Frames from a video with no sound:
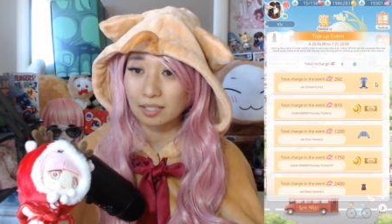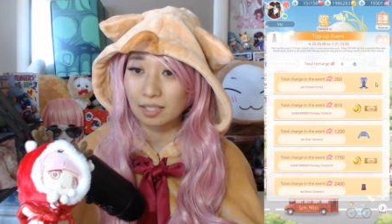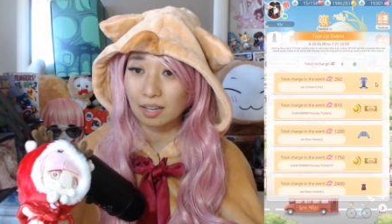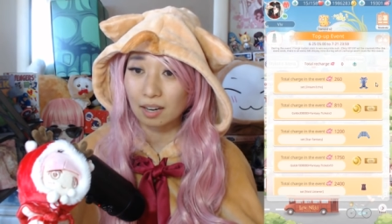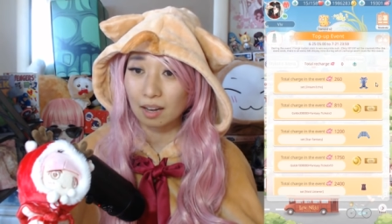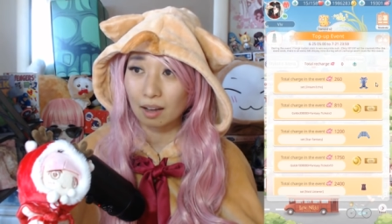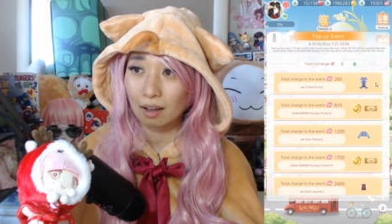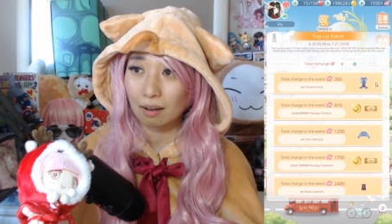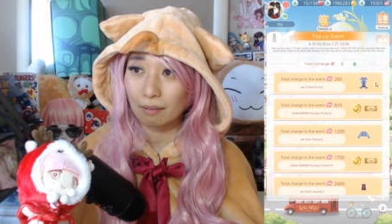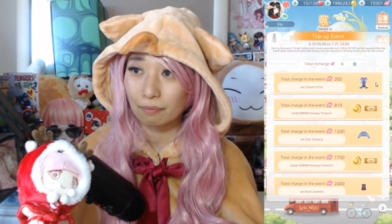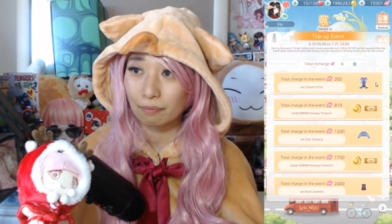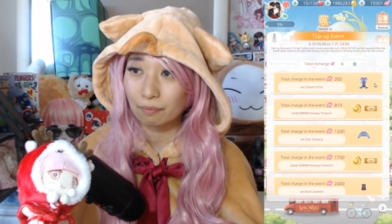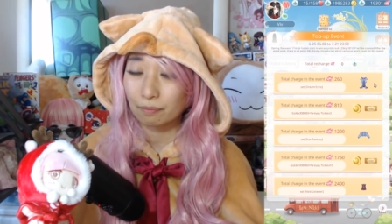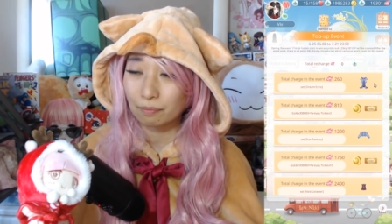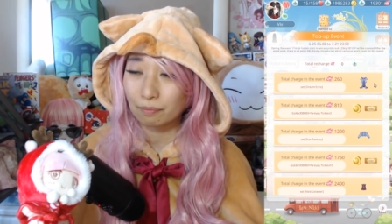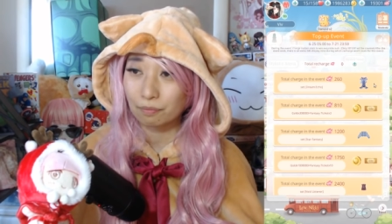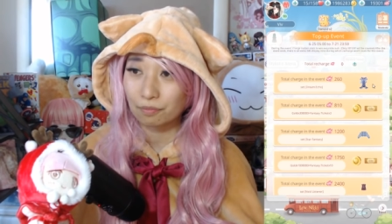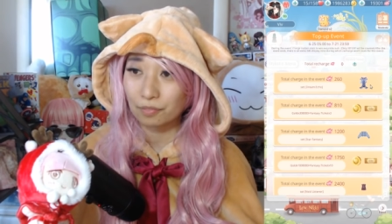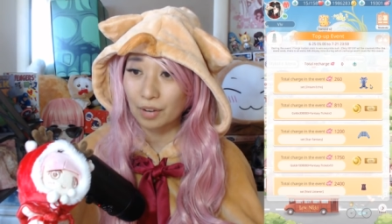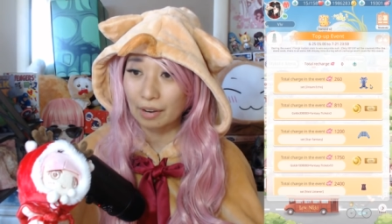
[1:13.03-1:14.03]
Uh,
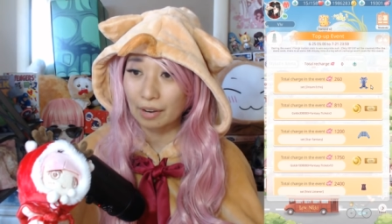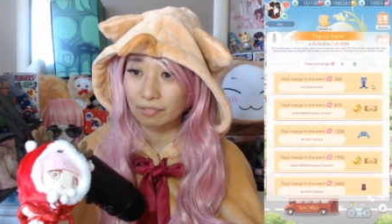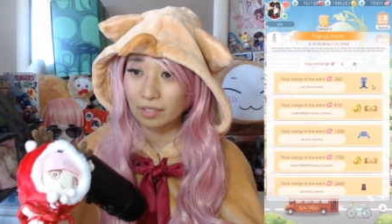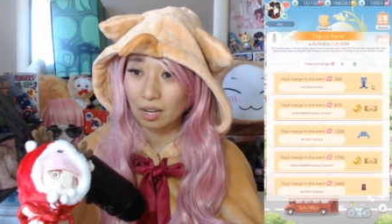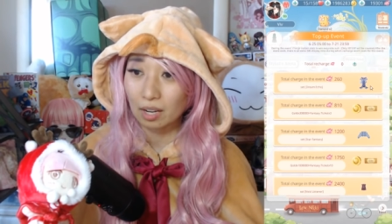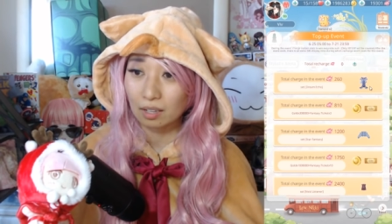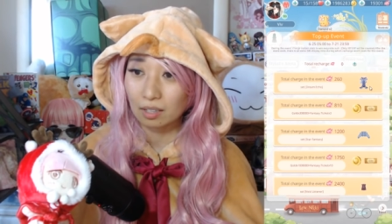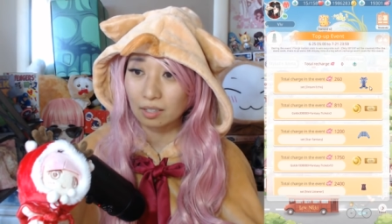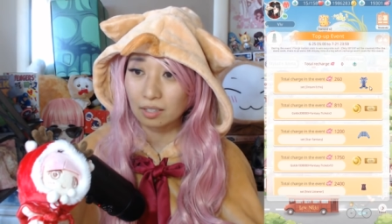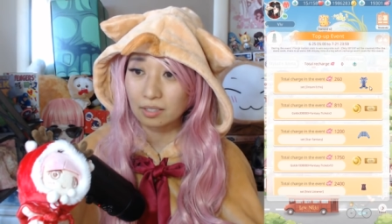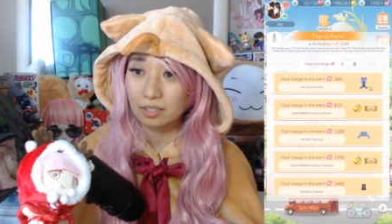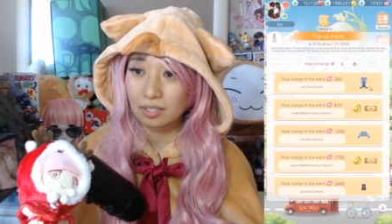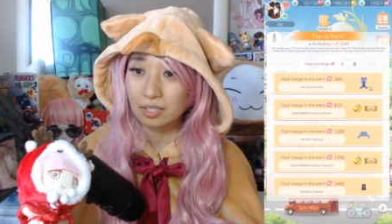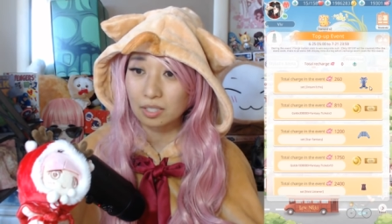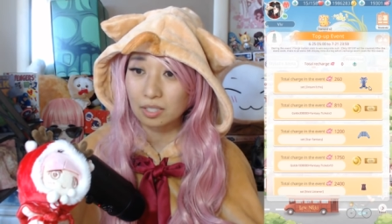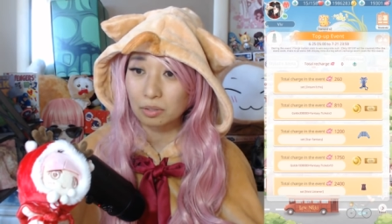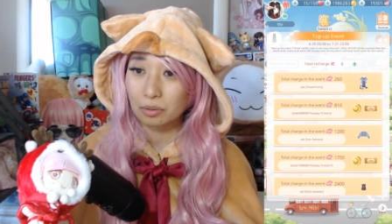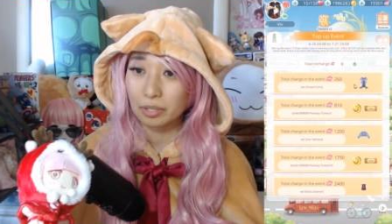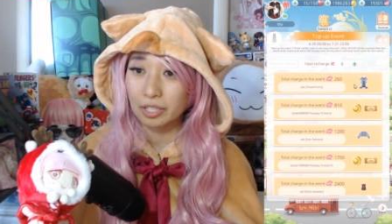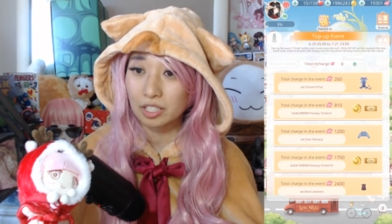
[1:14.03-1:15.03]
$5
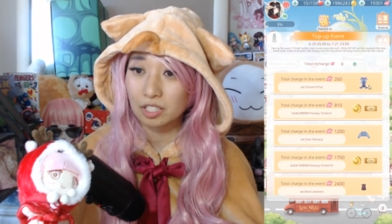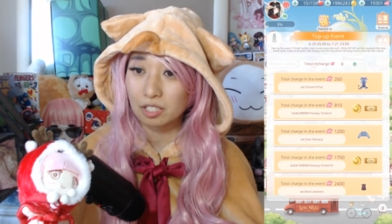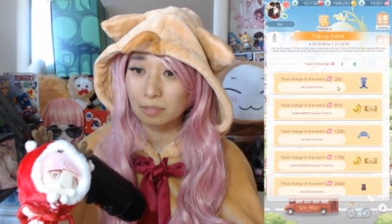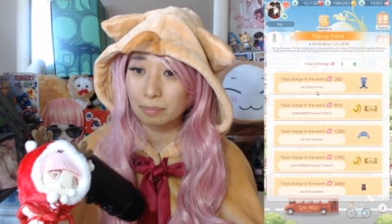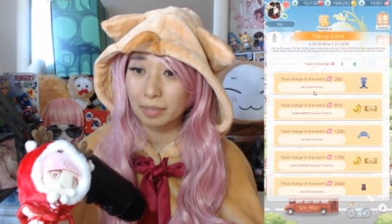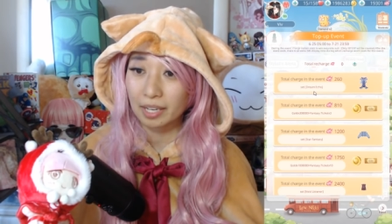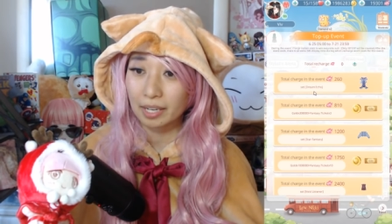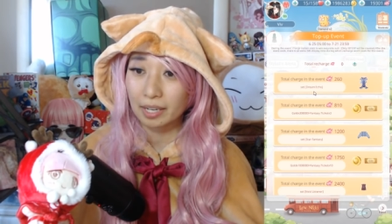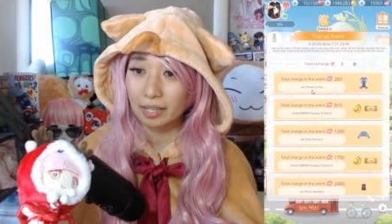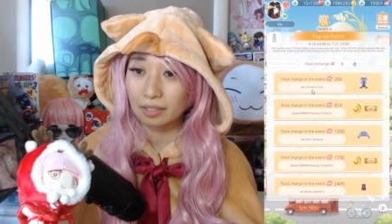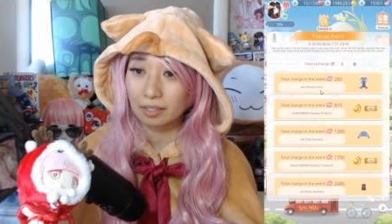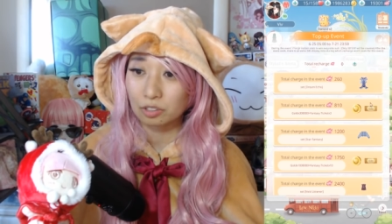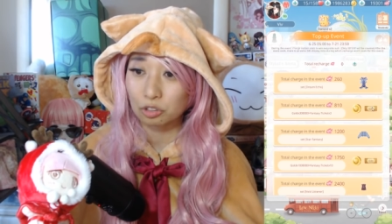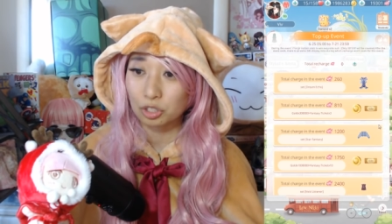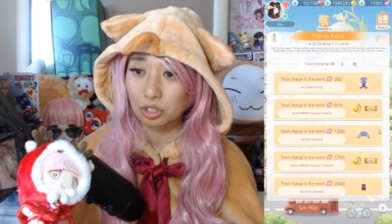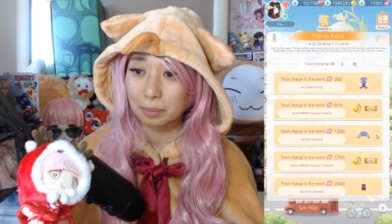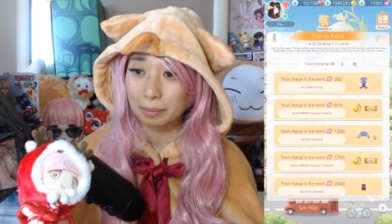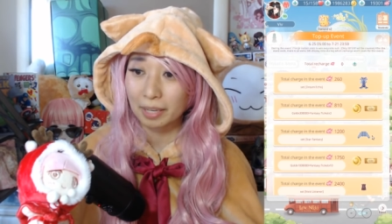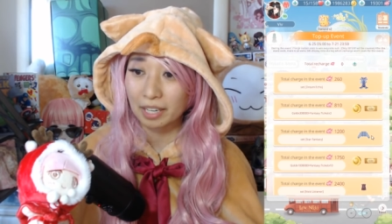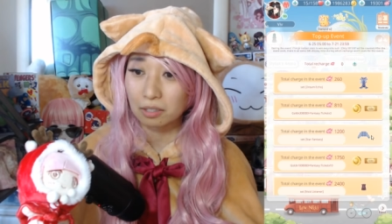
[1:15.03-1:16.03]
is going to be the
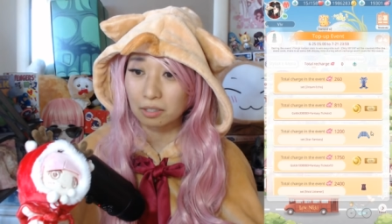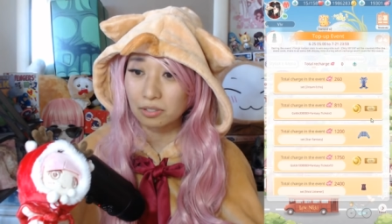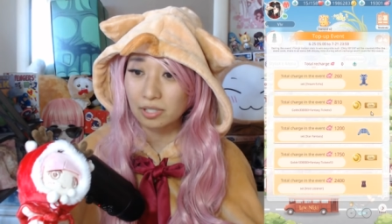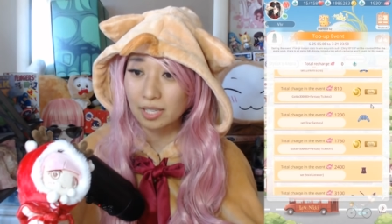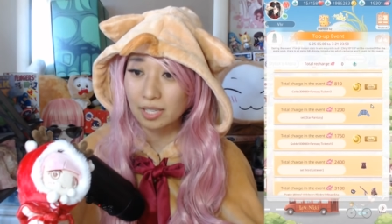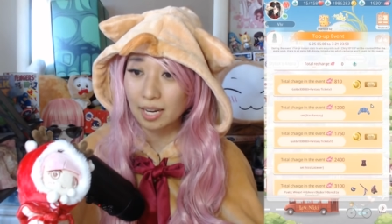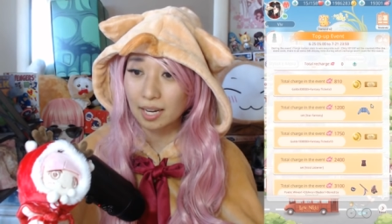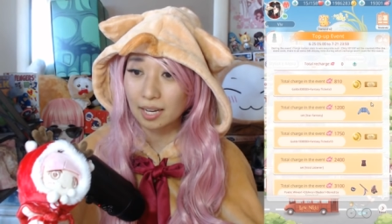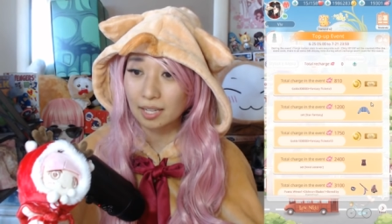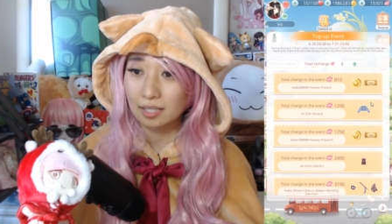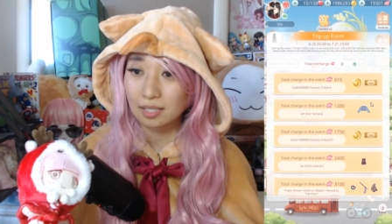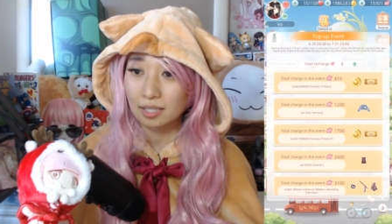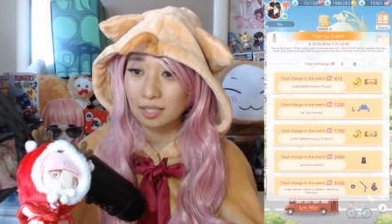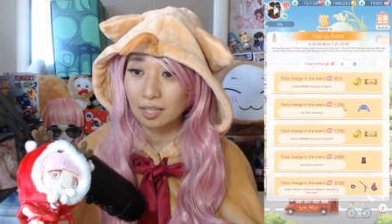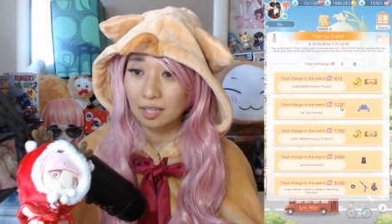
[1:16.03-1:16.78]
Dream Echo set,